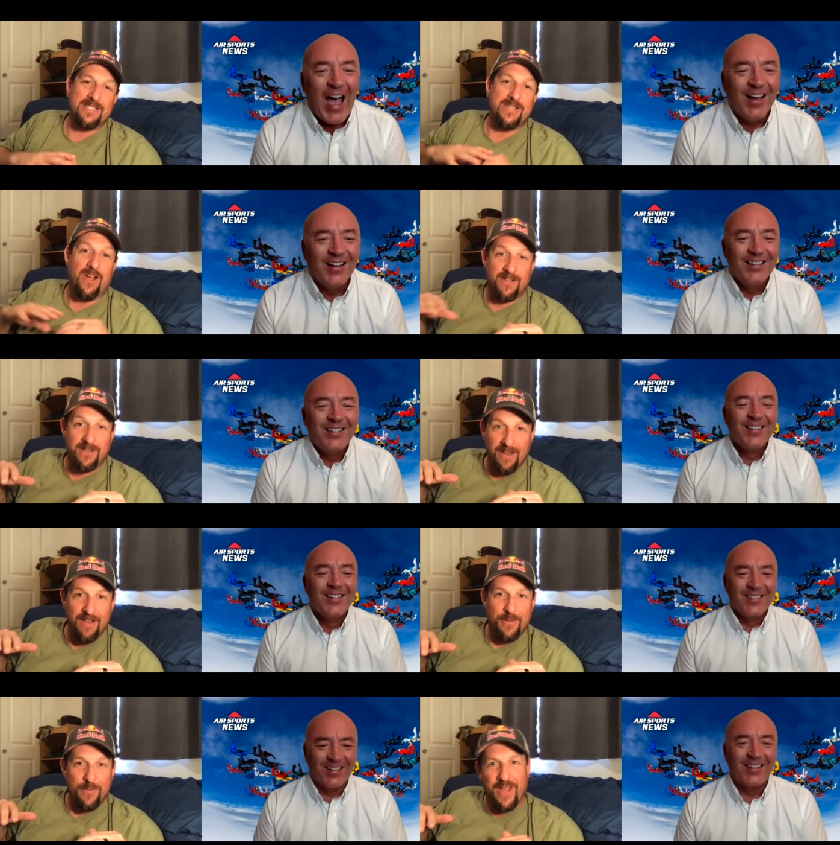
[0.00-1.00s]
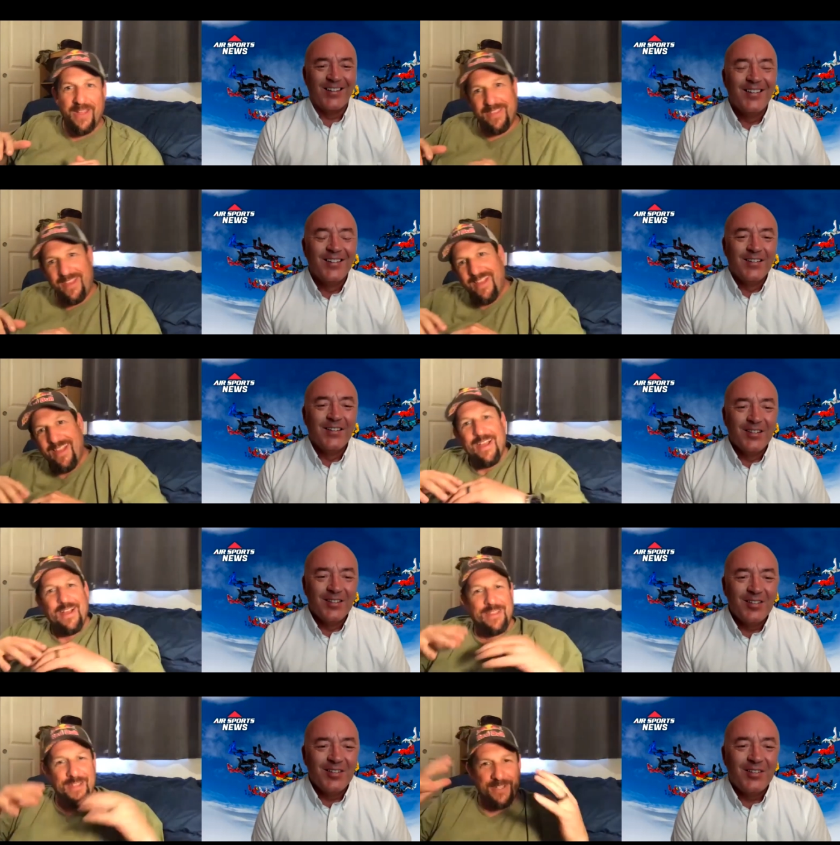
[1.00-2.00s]
Speaker 1: suck, but the
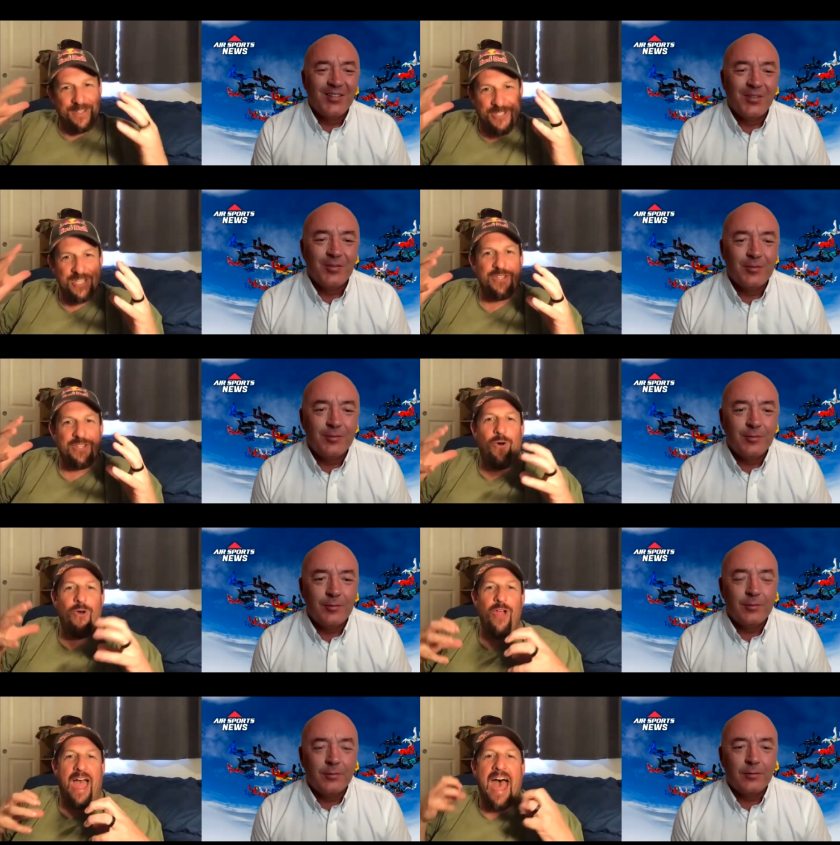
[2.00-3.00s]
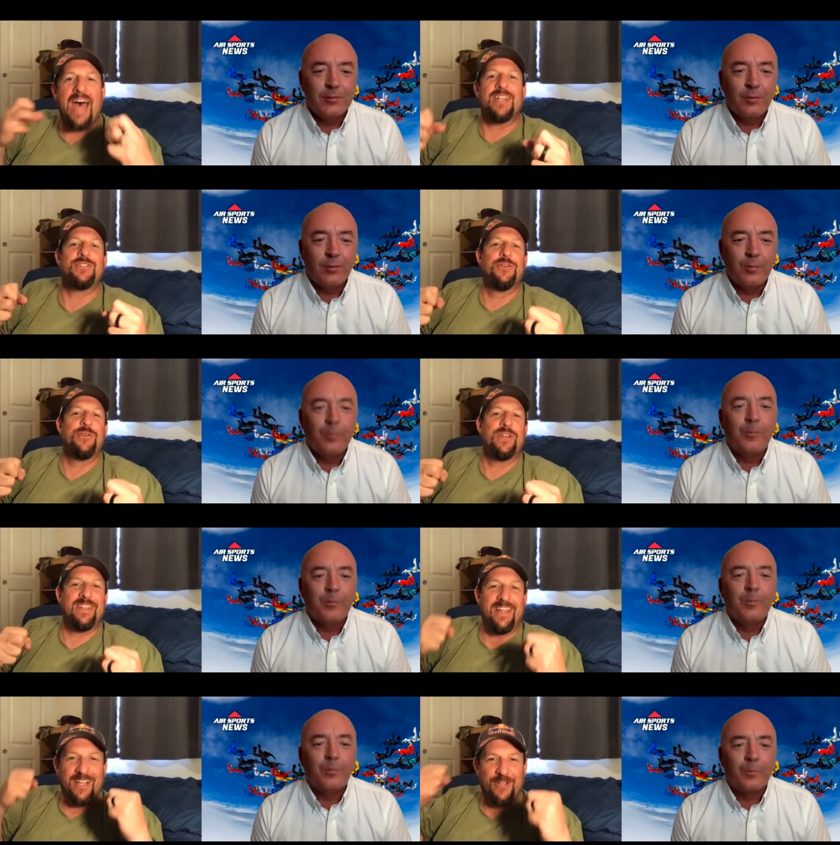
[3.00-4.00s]
the just the whole attitude and
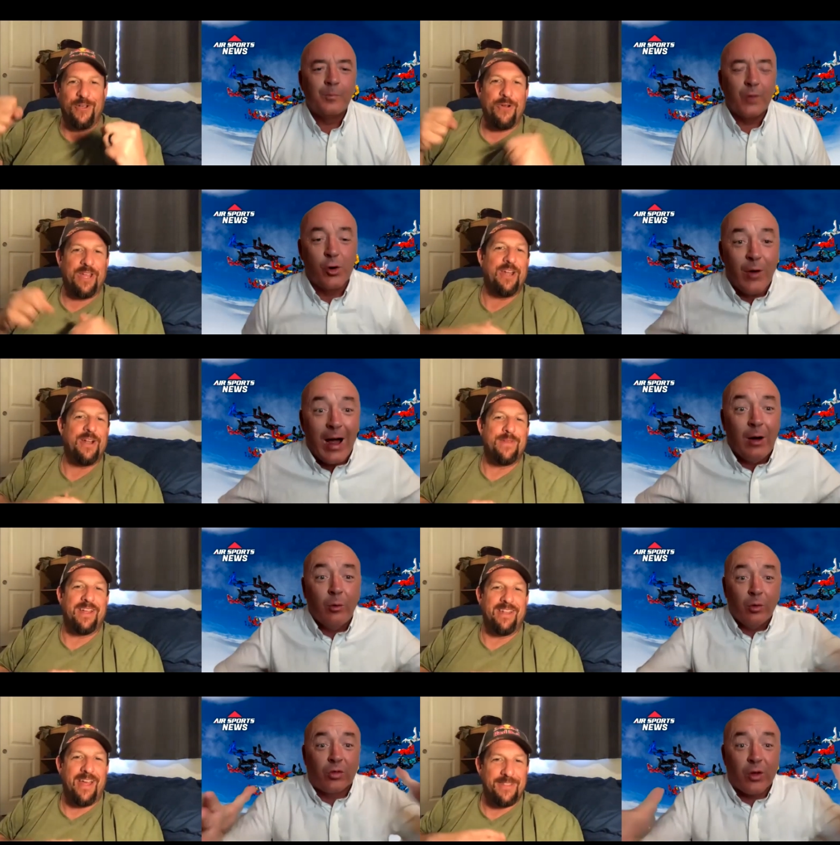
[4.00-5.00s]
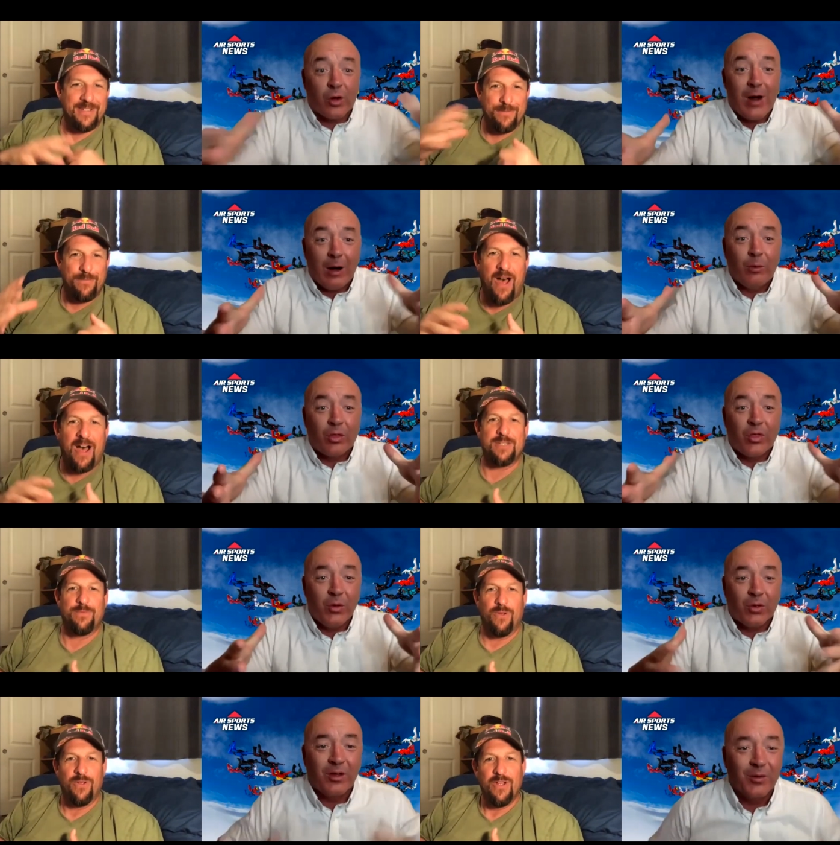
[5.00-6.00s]
the go the get them and nothing's the impossible.
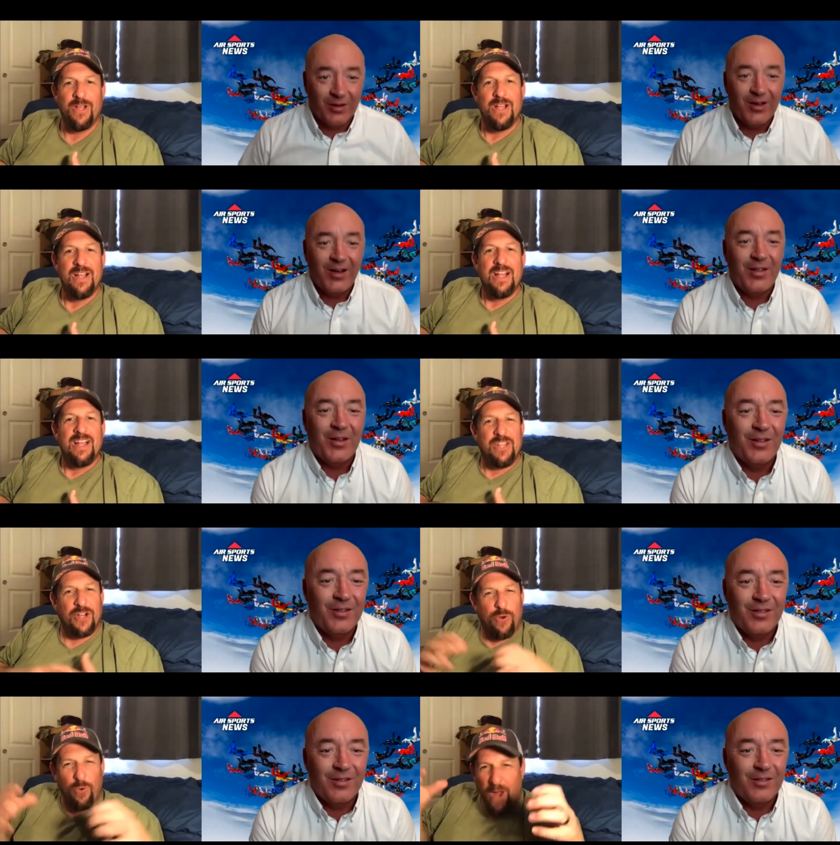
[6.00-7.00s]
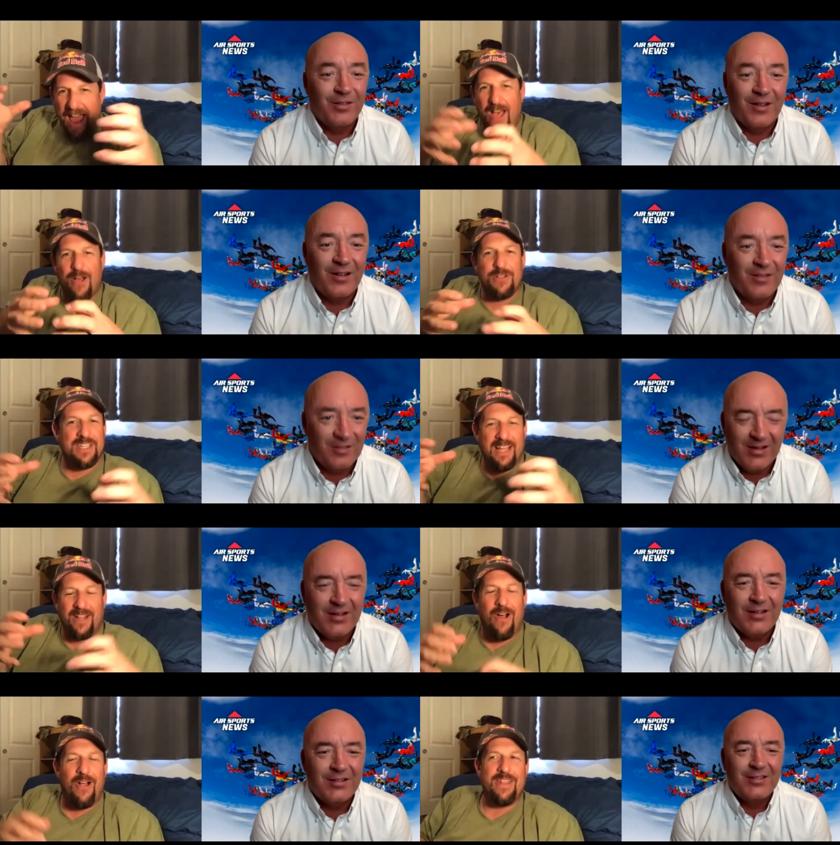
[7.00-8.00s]
Speaker 2: Yeah,
Speaker 1: they, the crowds and like
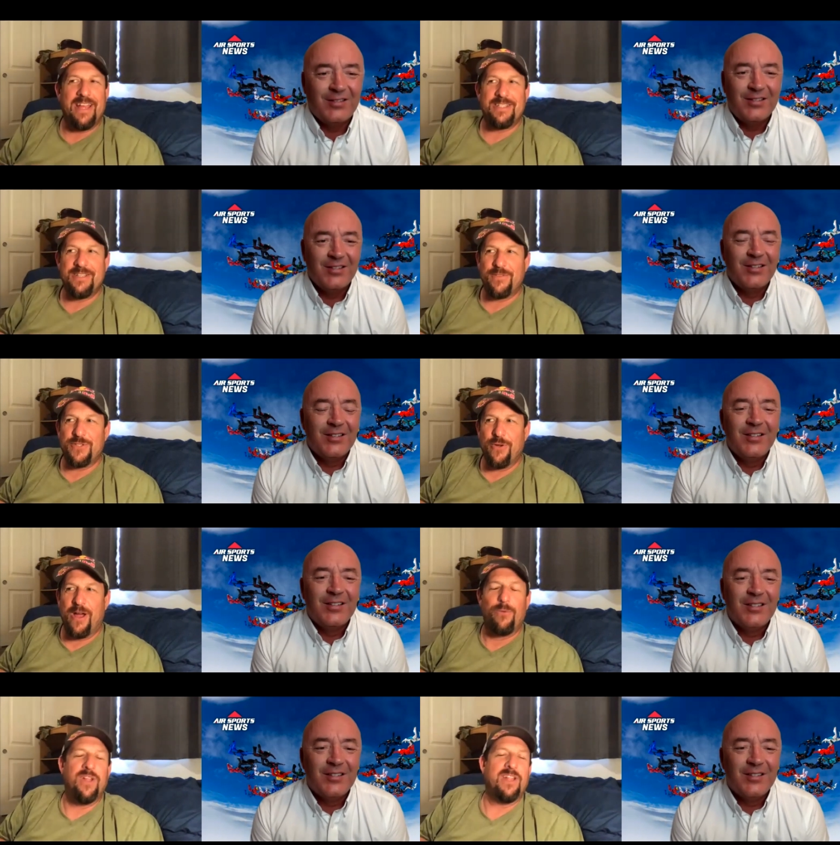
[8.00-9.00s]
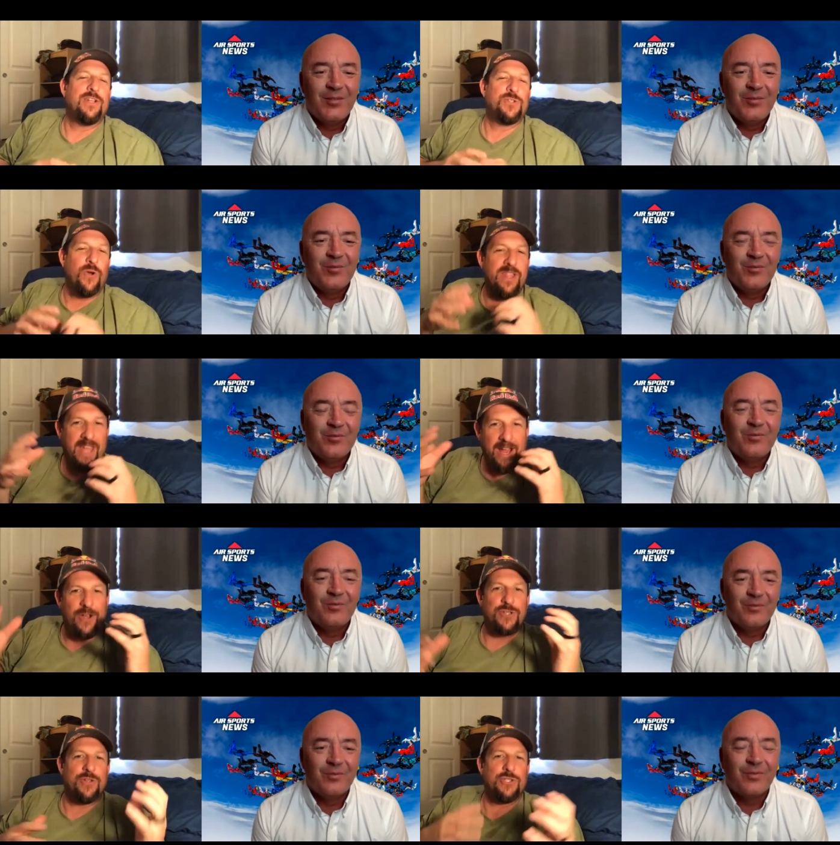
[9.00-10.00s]
all of that stuff. So I really enjoy the air
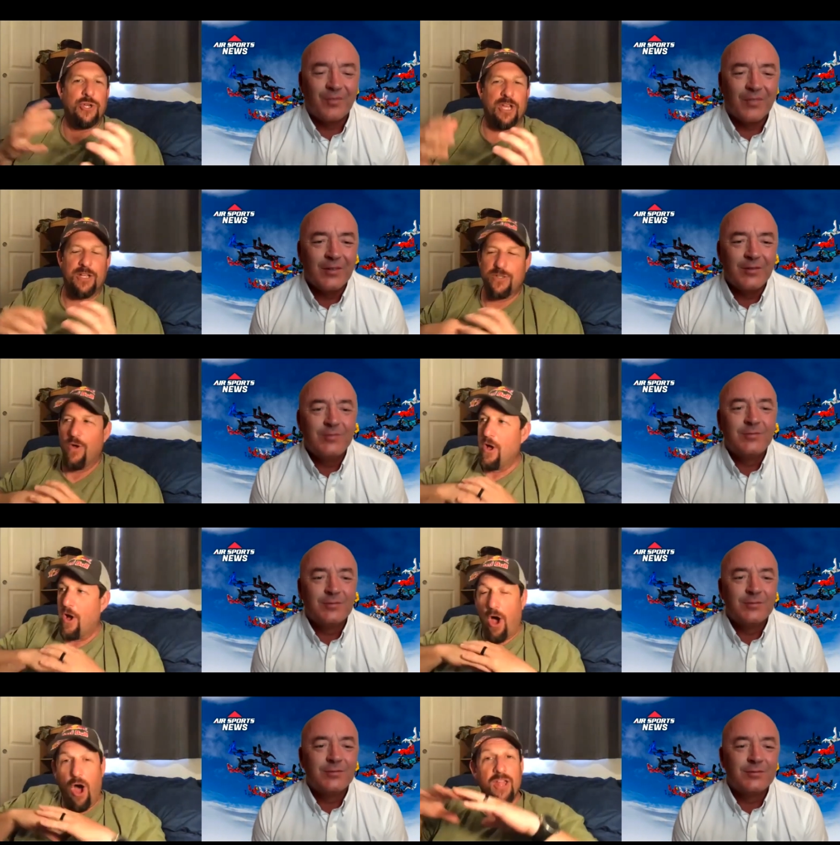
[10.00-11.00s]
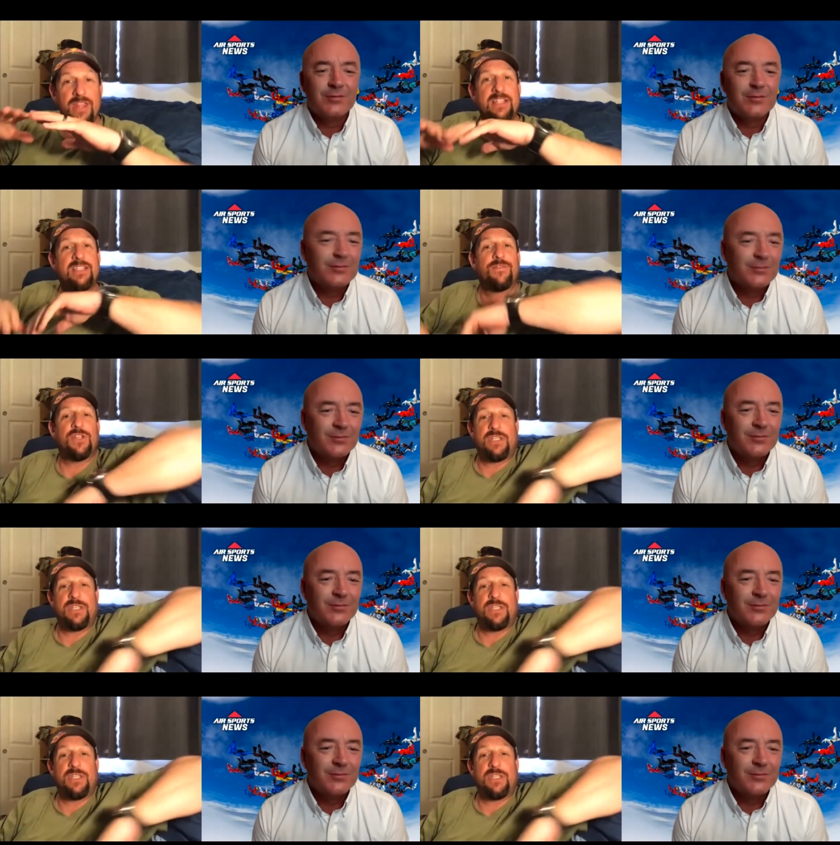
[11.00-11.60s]
show circuit. So all of that stuff just